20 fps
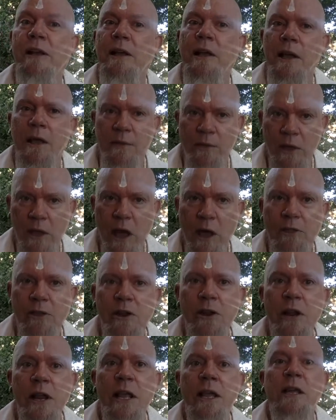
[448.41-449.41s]
The
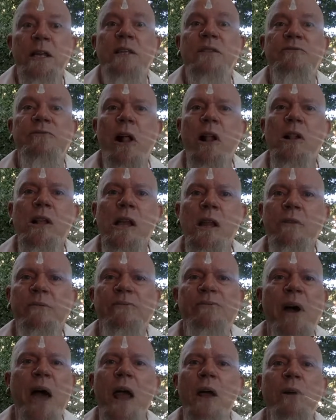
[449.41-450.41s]
other is Vulcan,
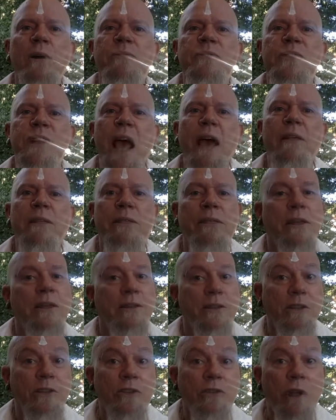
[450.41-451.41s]
fire of death,
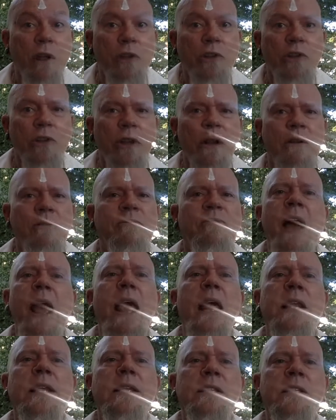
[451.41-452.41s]
destruction,
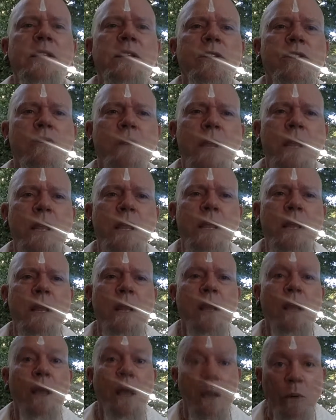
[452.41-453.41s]
violence, and greed.
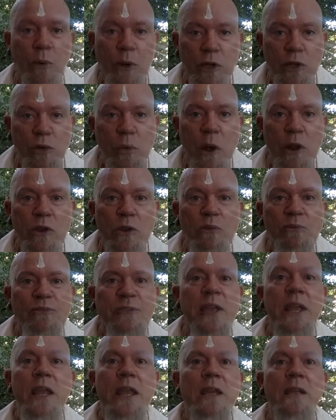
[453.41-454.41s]
Which one you
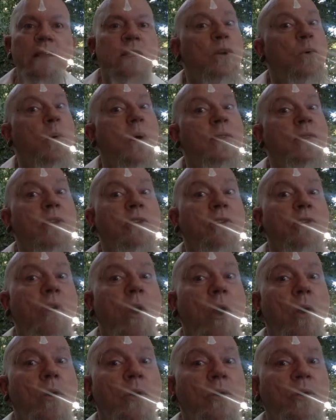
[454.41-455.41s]
feed is the one that
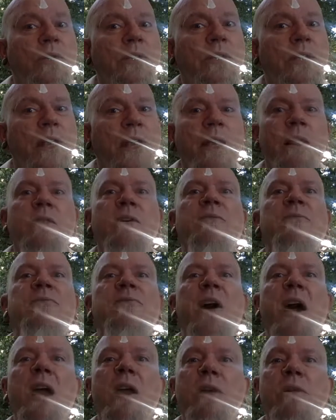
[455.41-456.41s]
grows. The
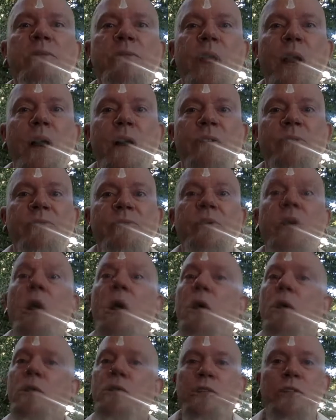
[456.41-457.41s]
fire of love
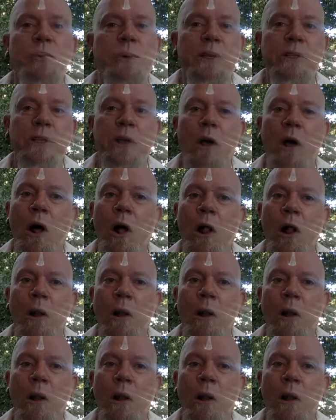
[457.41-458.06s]
calls to us all.